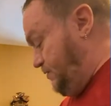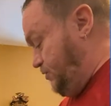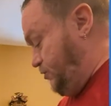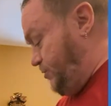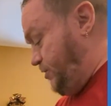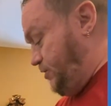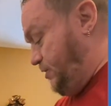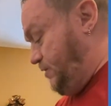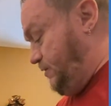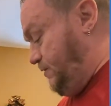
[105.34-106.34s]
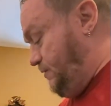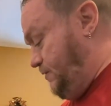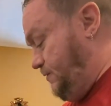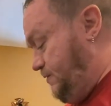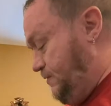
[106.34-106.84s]
to my chicken.
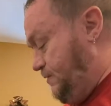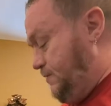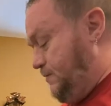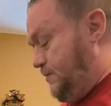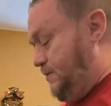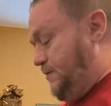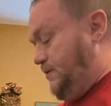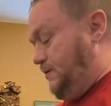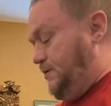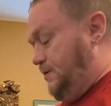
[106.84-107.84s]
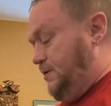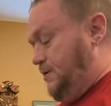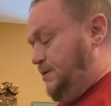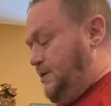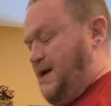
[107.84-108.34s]
Okay.
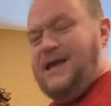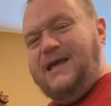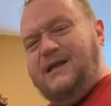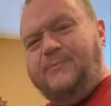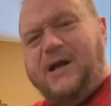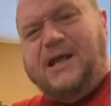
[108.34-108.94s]
I add about a